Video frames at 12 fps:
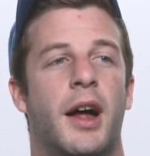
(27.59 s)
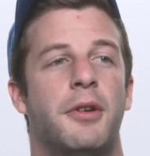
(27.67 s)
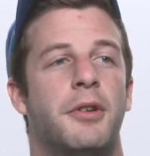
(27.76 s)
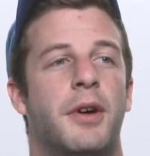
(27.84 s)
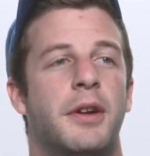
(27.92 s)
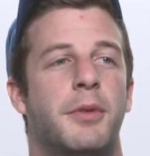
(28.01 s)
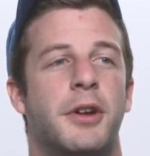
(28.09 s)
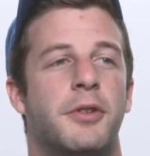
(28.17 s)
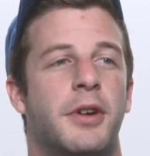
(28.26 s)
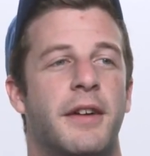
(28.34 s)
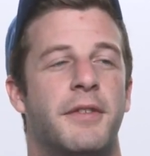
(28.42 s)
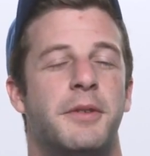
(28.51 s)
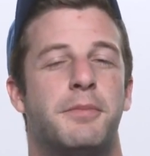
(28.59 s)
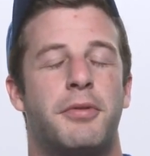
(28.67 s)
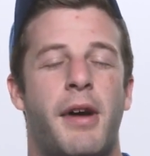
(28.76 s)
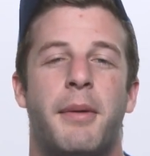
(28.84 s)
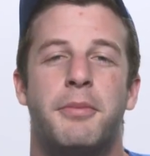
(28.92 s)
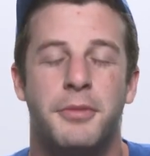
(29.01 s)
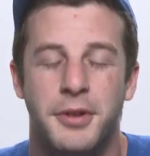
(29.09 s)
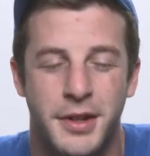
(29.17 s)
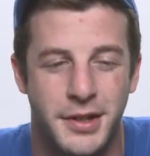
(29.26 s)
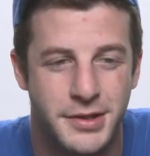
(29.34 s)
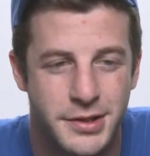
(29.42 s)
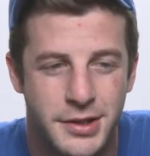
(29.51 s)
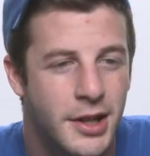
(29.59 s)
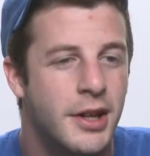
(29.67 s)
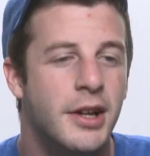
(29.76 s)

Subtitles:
I don't know anybody who would have any problem with this.